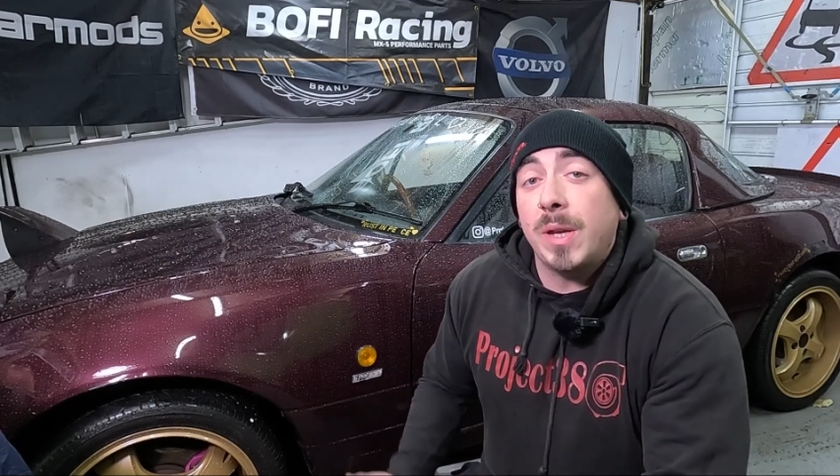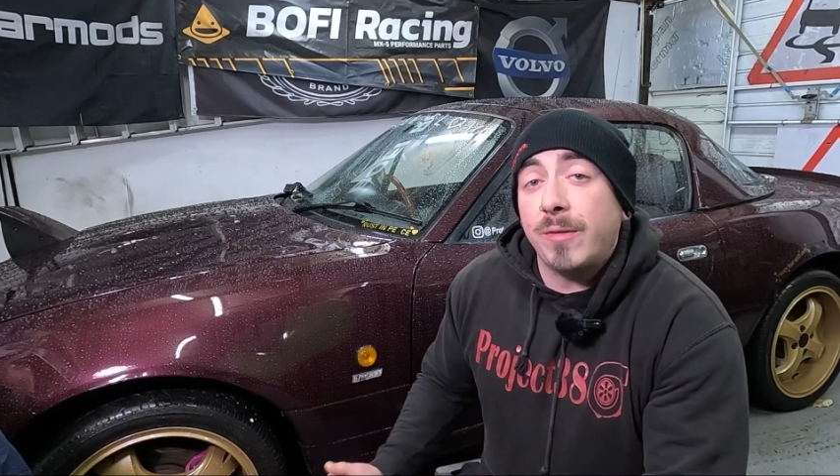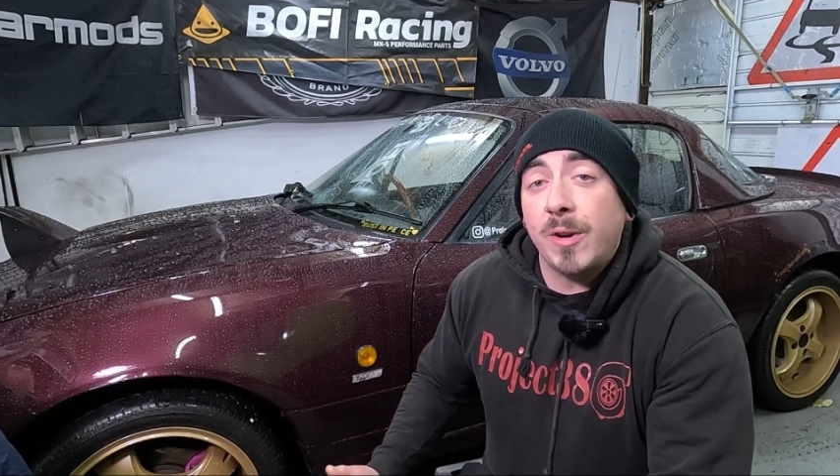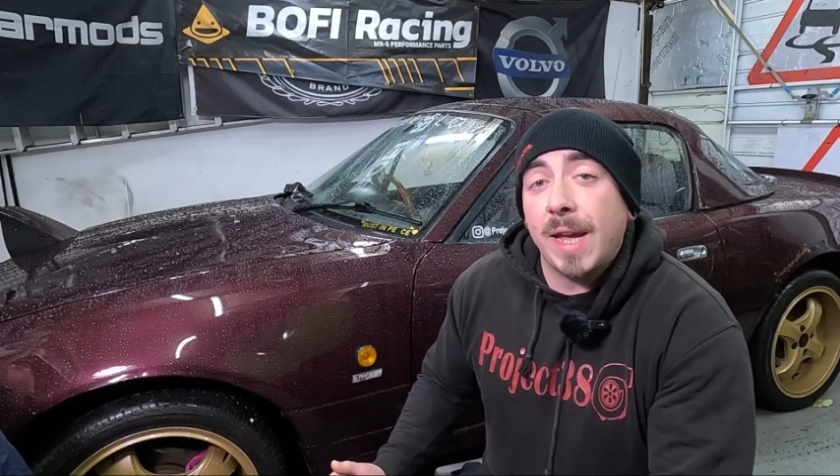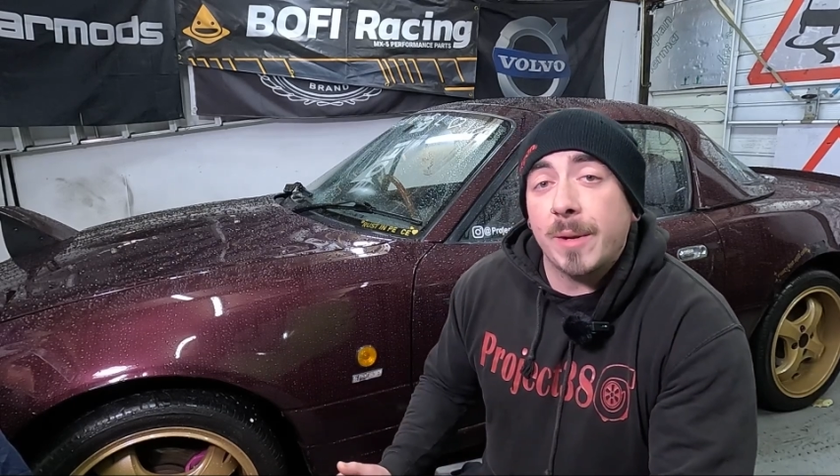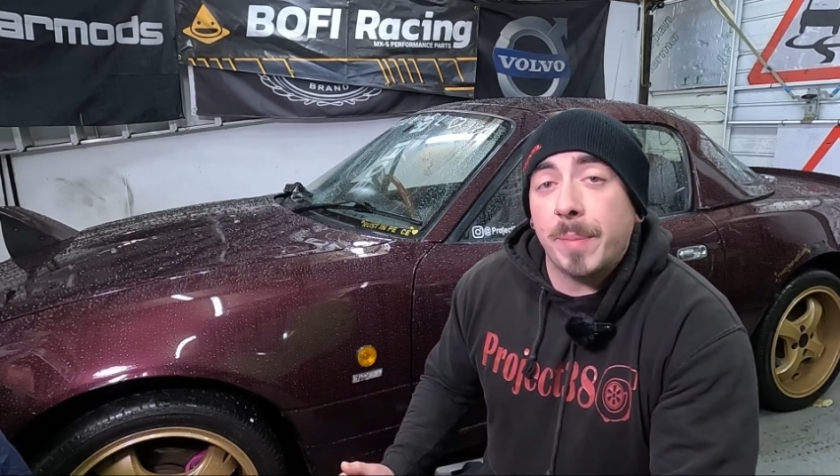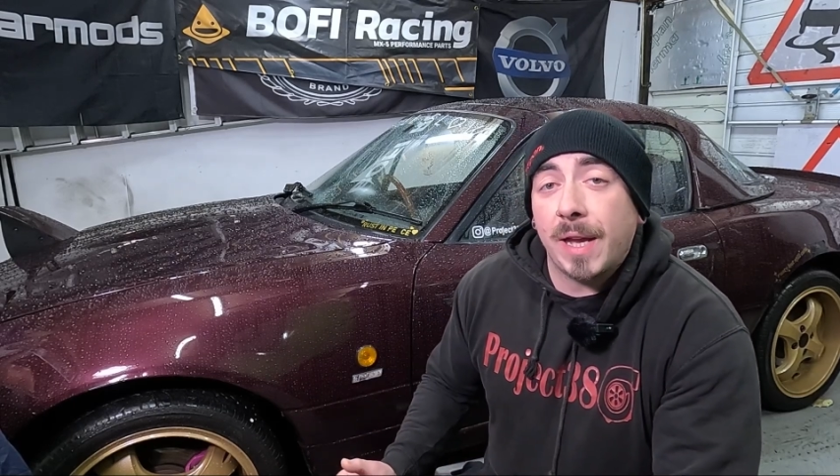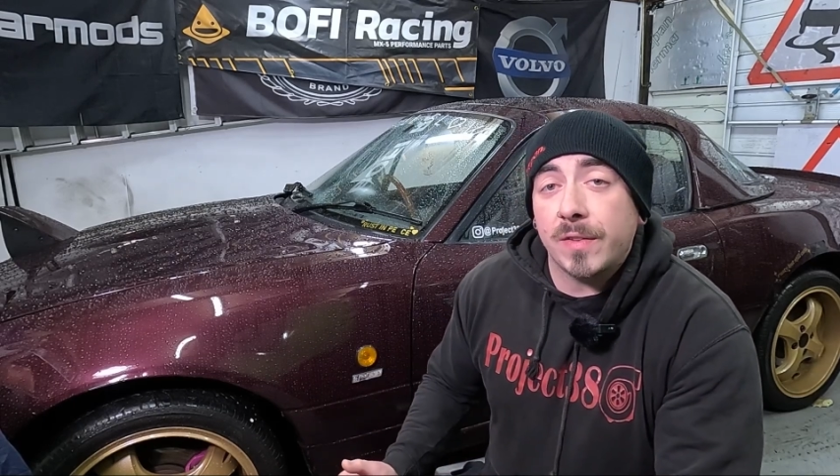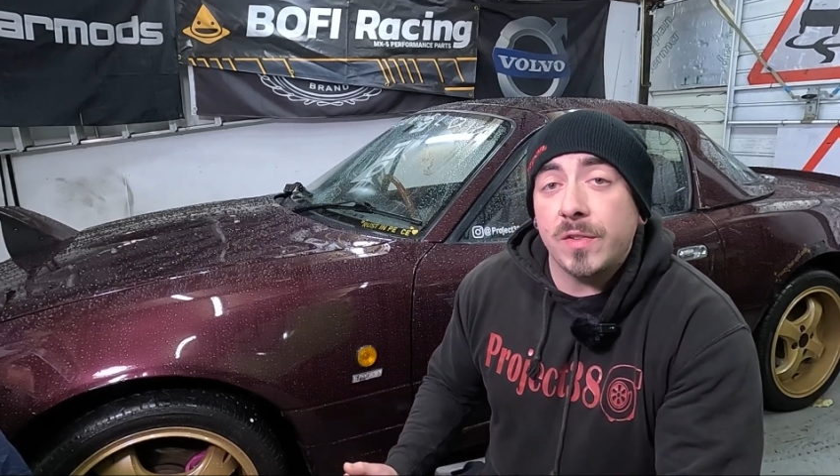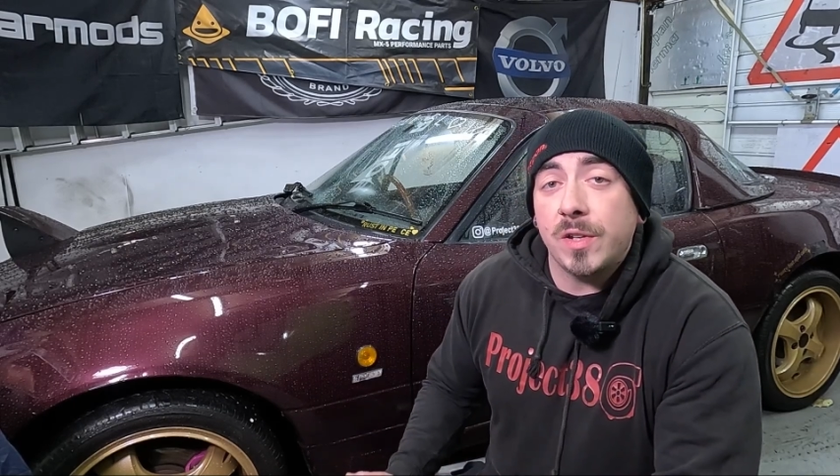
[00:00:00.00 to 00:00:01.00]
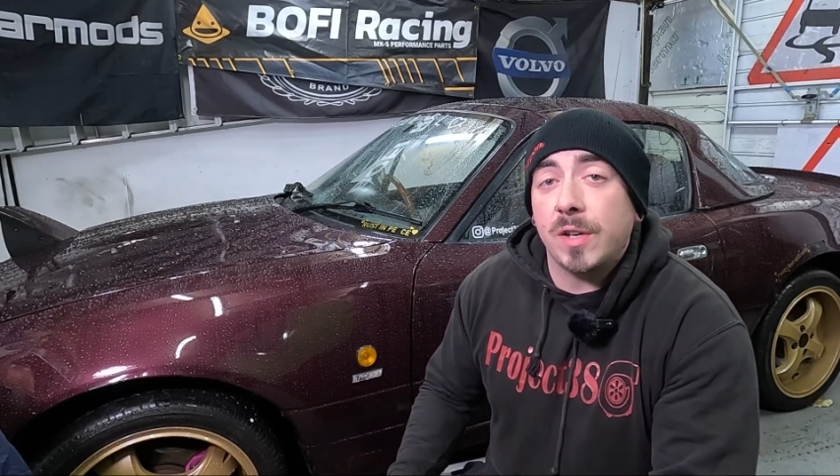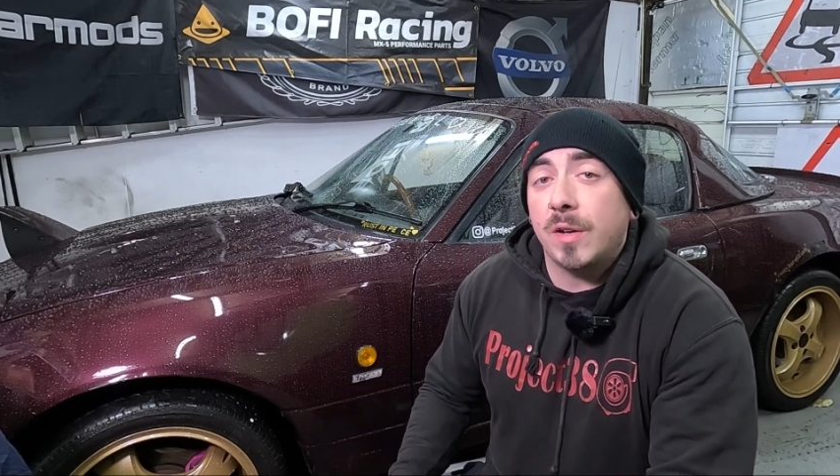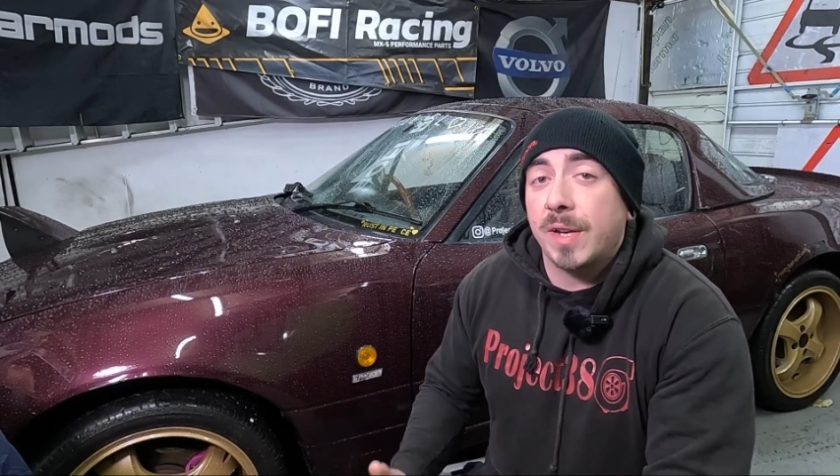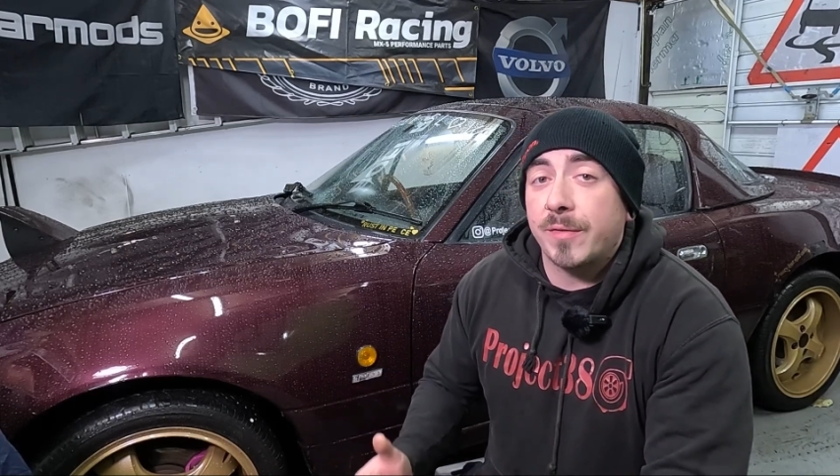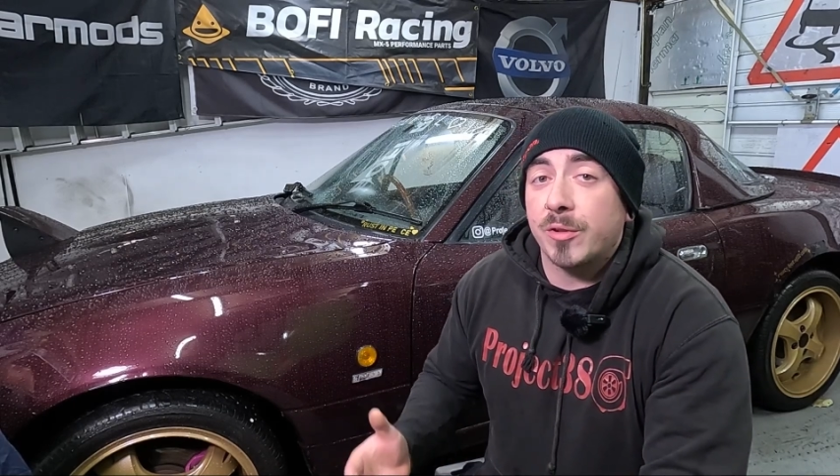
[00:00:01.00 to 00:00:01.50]
But if I had a passenger,
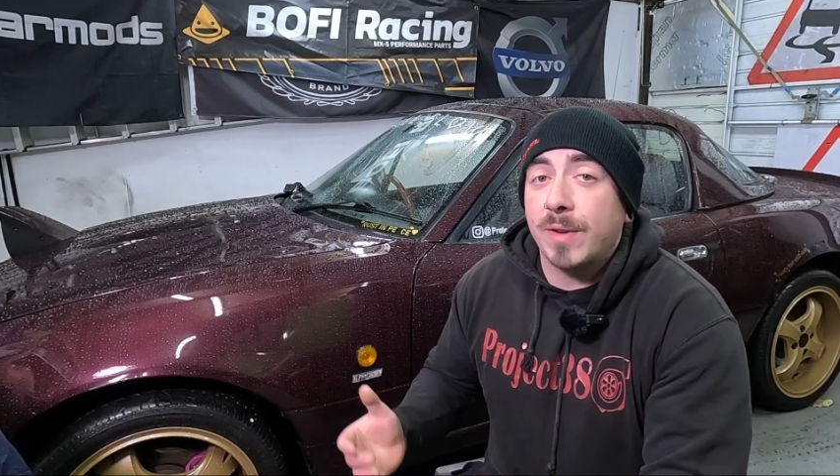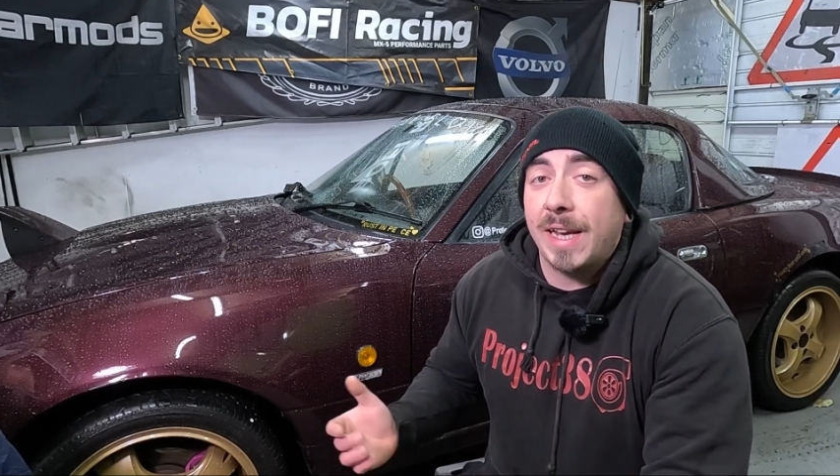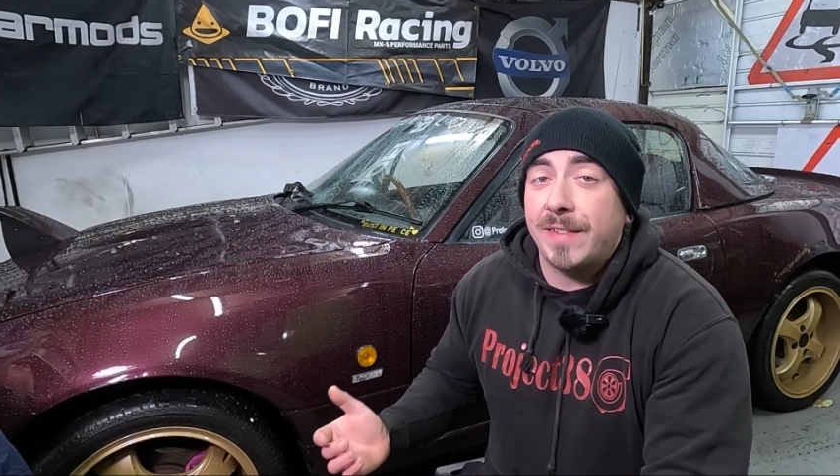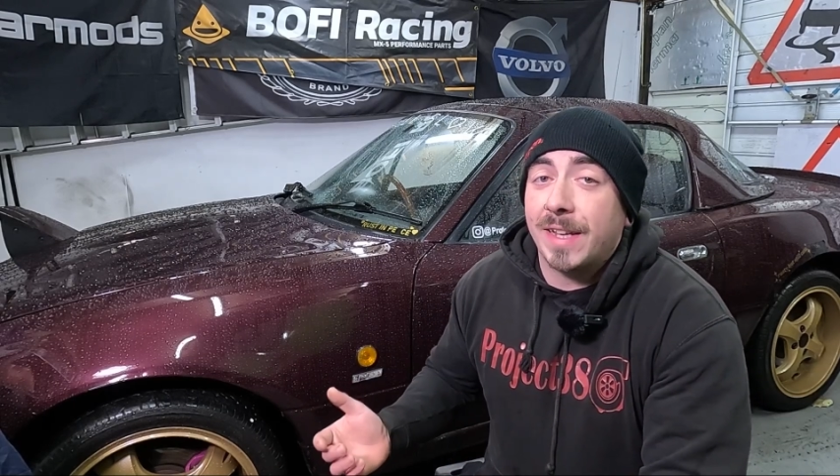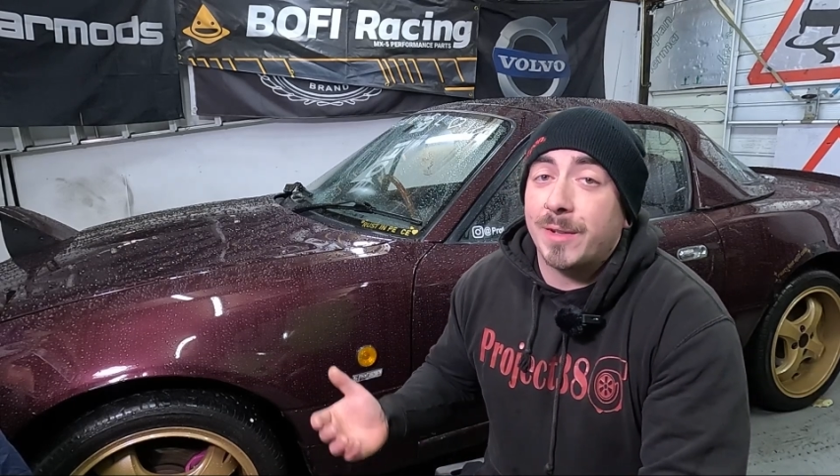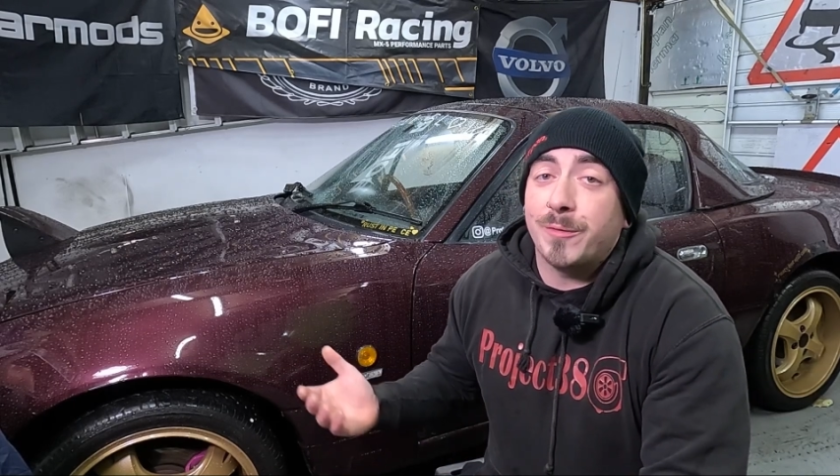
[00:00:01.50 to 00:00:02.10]
I'd have to raise that to